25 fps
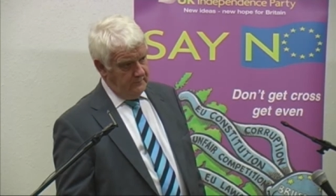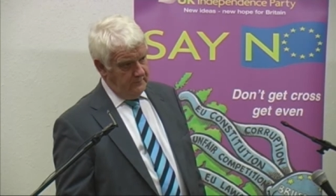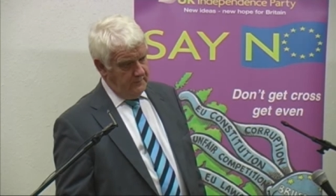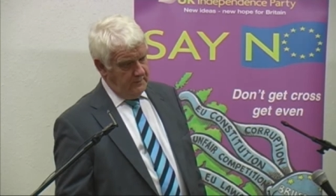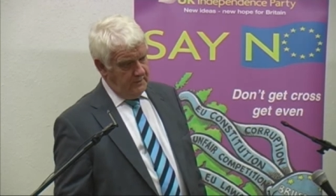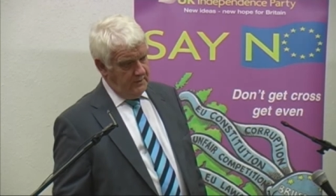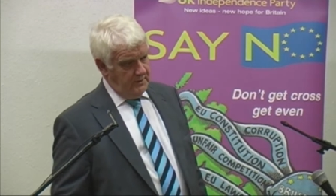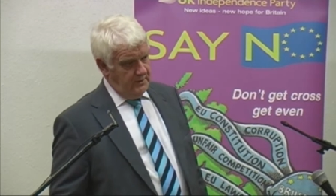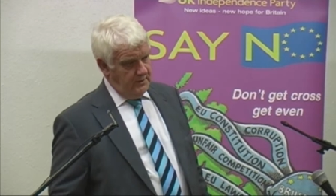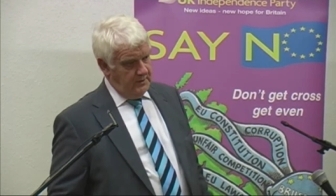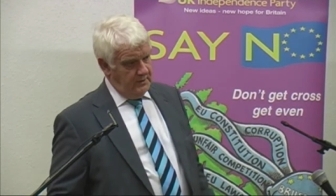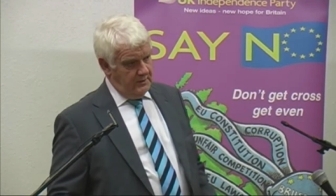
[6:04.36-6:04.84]
the
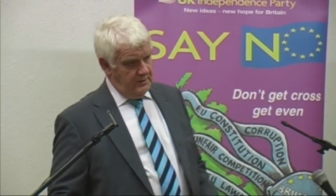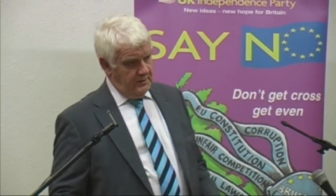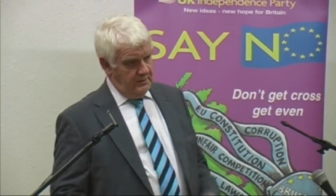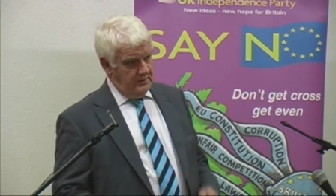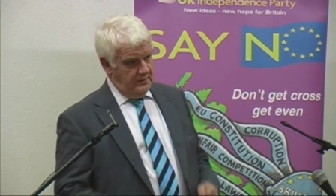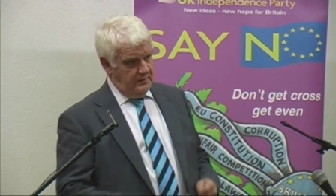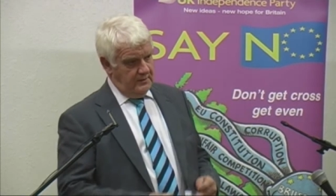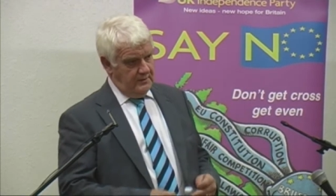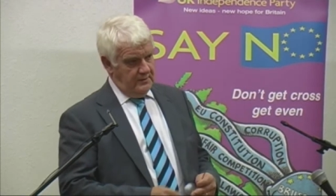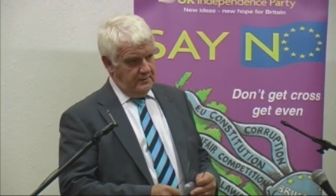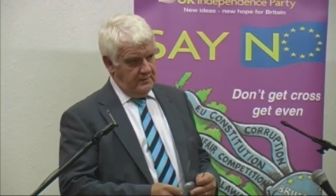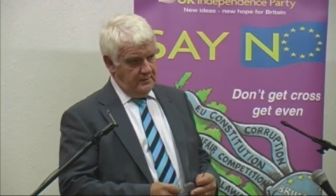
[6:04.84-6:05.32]
Spanish
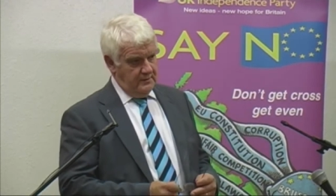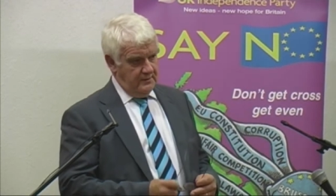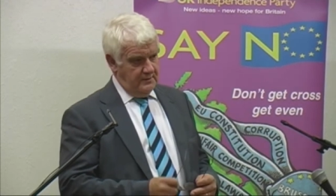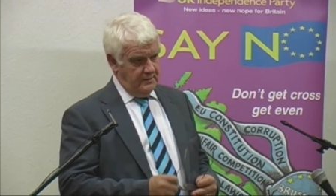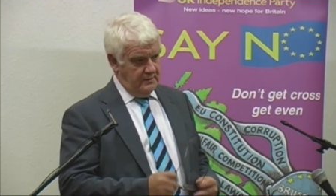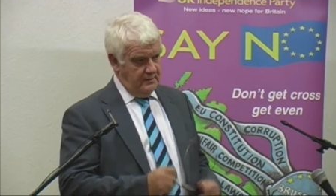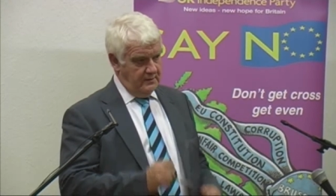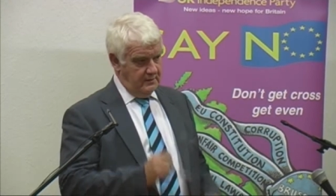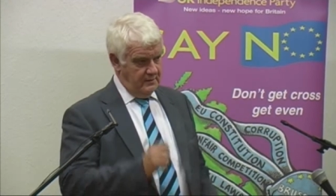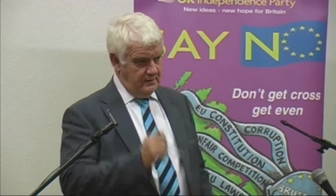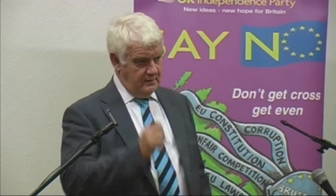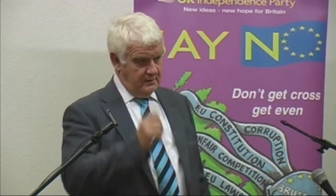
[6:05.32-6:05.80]
crop
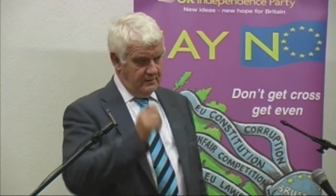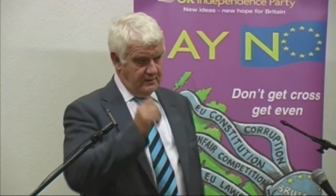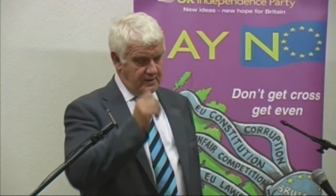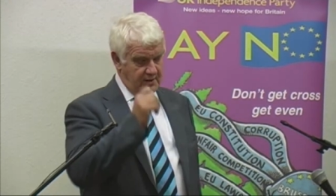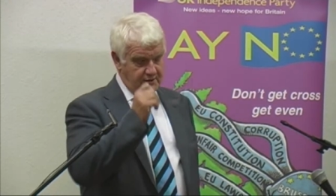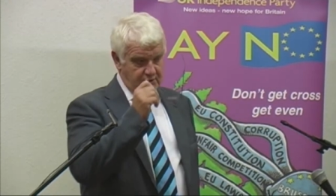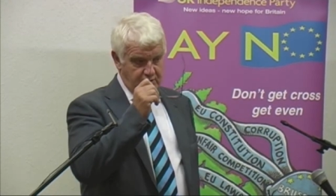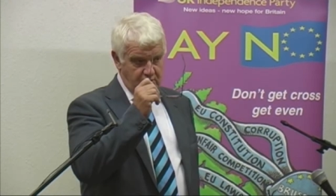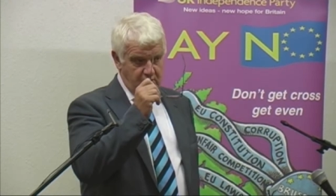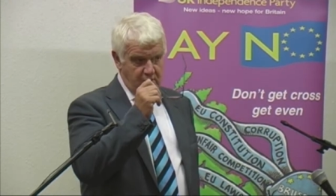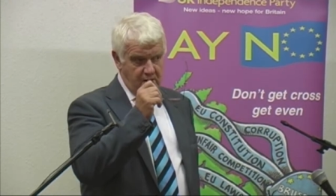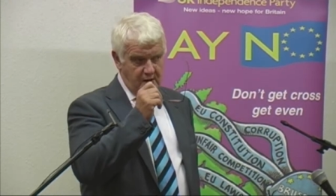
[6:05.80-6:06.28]
instantly.
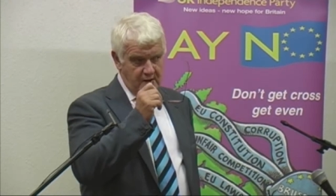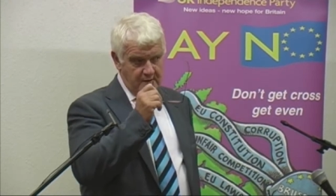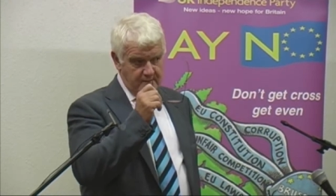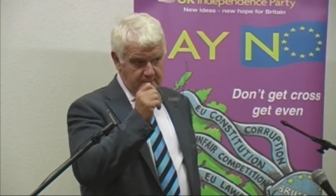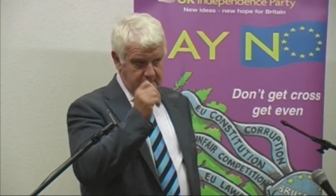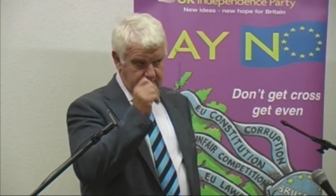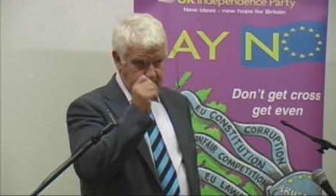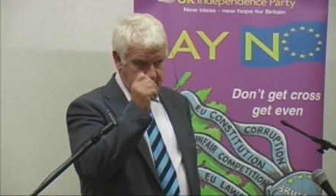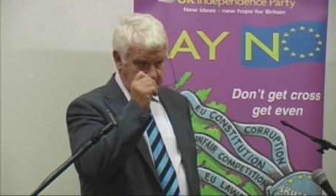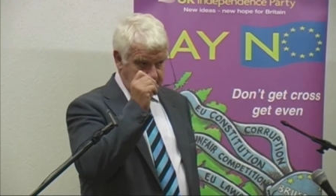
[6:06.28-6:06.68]
That's right. That's all you've